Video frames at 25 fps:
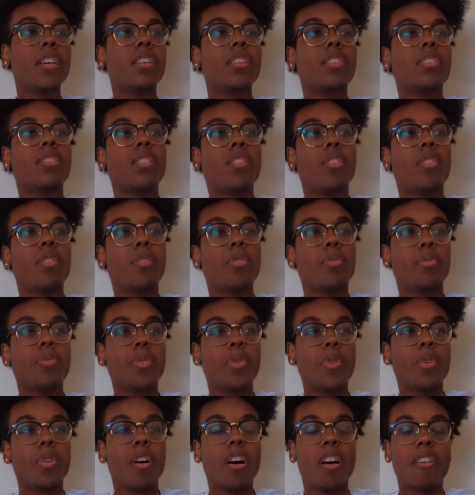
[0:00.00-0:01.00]
So
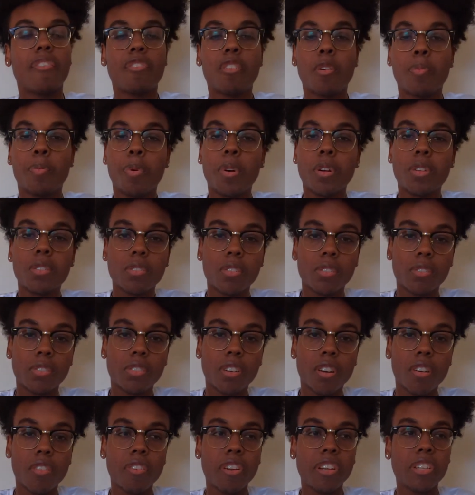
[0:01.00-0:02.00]
you offer a personal
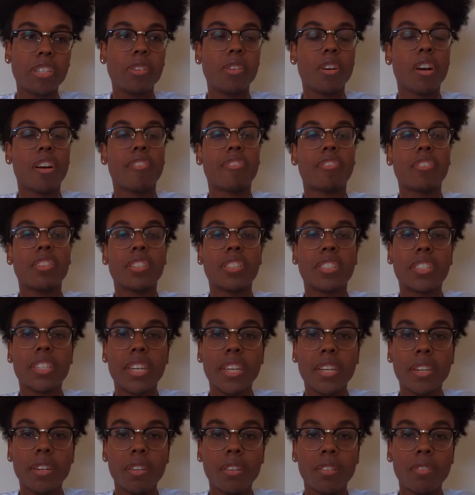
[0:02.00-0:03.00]
service, you offer a
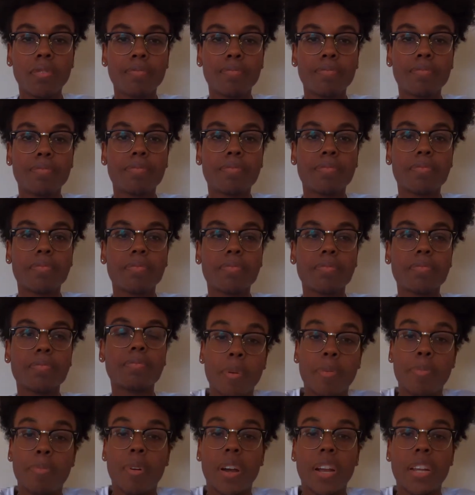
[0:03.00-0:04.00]
skill,
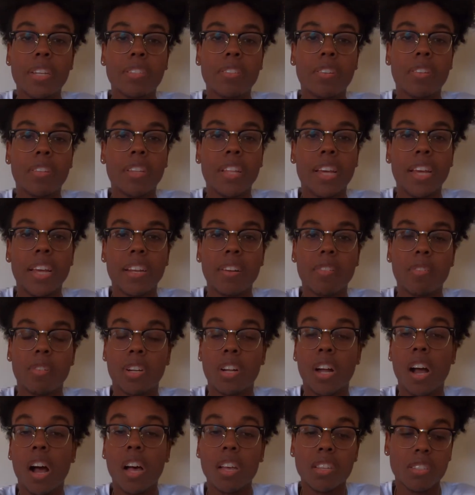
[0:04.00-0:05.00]
price on that, or
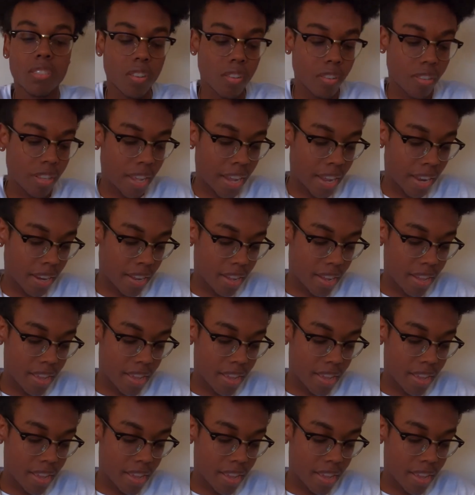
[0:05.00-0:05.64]
cost on that.